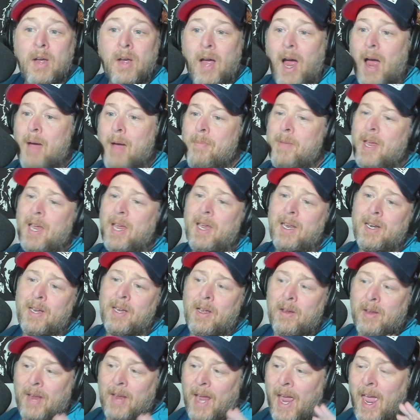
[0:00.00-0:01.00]
I
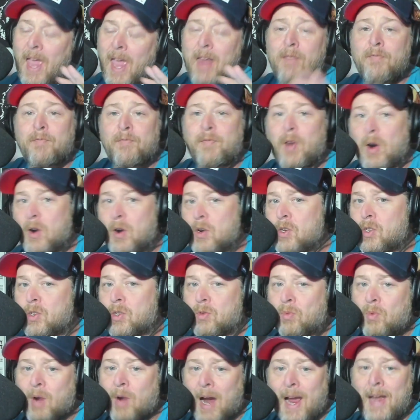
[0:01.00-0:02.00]
mean, headfirst
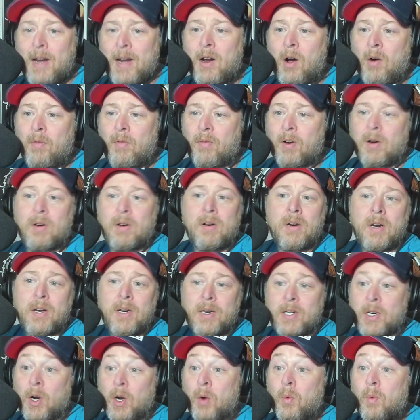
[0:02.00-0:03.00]
right over
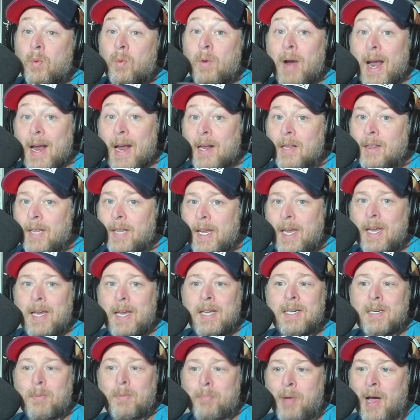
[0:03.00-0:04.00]
directly
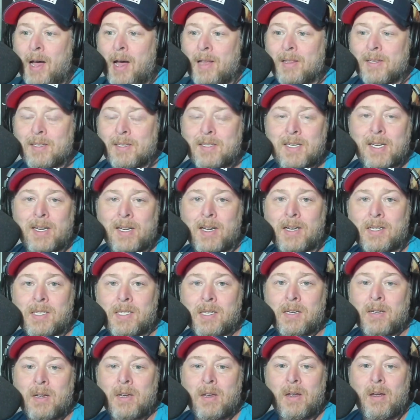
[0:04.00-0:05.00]
into
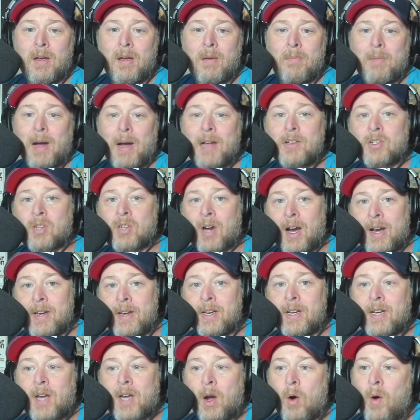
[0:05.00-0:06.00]
politics by trying
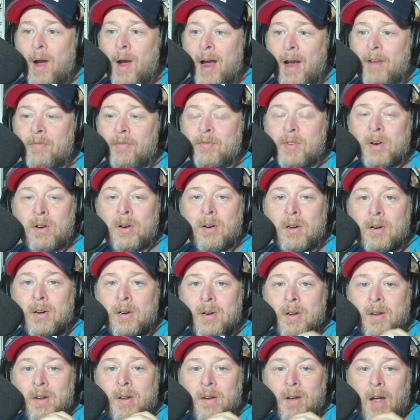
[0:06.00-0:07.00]
to go after
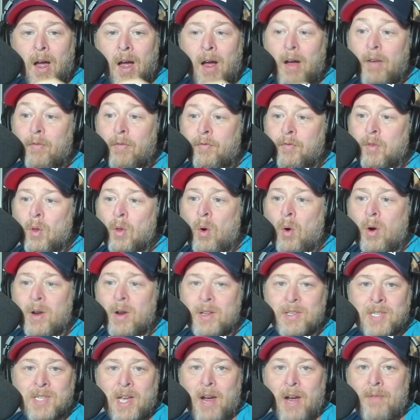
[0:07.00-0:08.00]
uh,
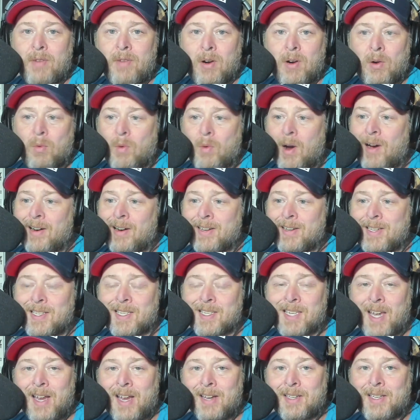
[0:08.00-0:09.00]
Florida's Governor Ron
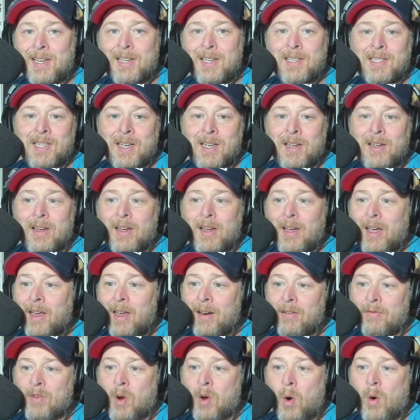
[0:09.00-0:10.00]
DeSantis and,
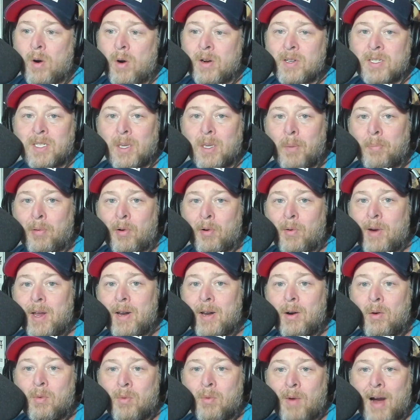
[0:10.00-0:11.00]
of course, the
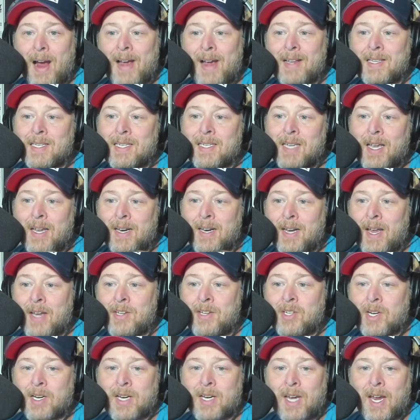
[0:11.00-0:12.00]
parental rights in
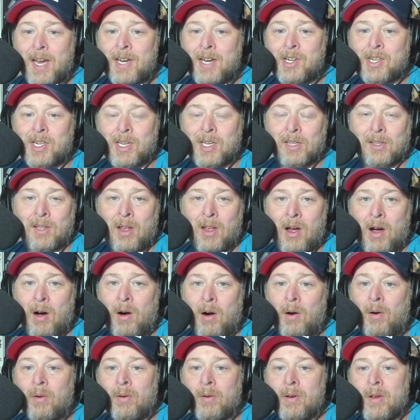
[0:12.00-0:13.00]
education
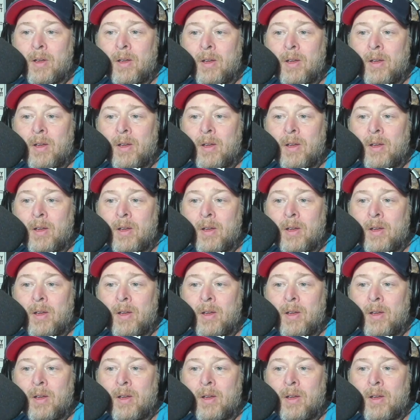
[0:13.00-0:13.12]
law.